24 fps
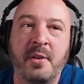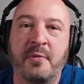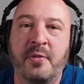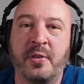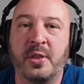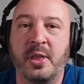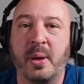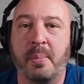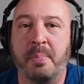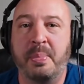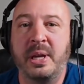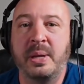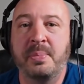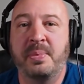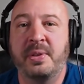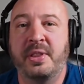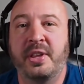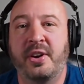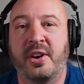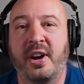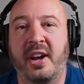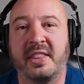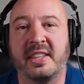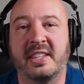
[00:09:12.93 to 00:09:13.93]
for the people
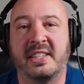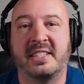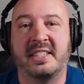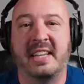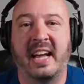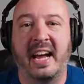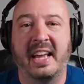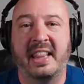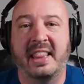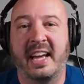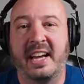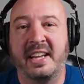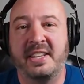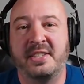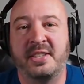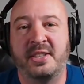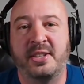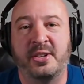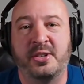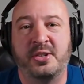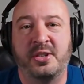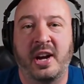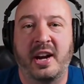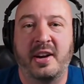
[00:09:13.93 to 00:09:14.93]
that are on the sidelines and
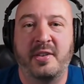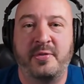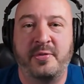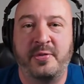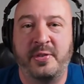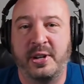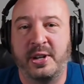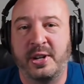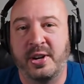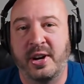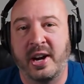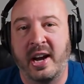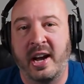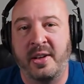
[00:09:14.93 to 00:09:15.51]
they're trying to figure